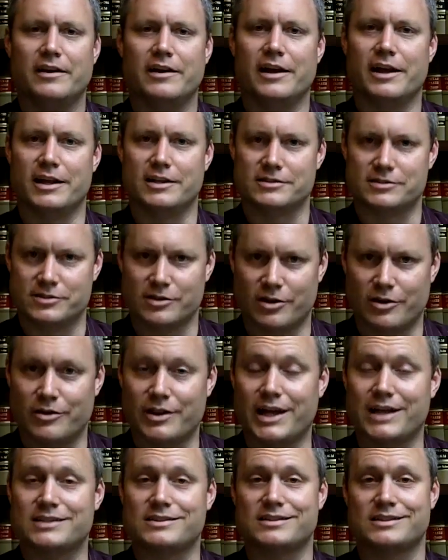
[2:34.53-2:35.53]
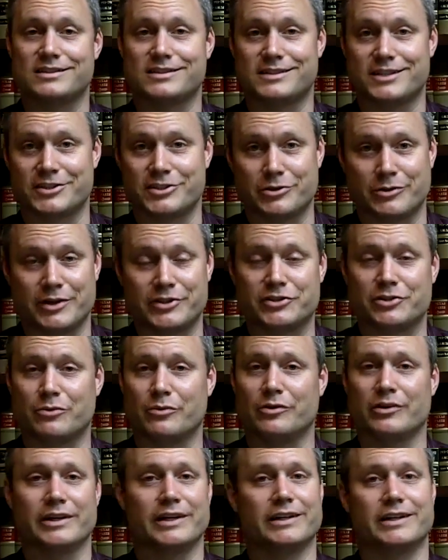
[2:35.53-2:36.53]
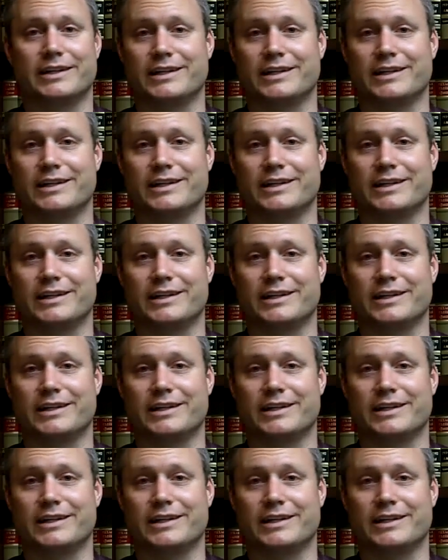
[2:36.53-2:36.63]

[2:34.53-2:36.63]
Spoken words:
And so that's the situation we're in.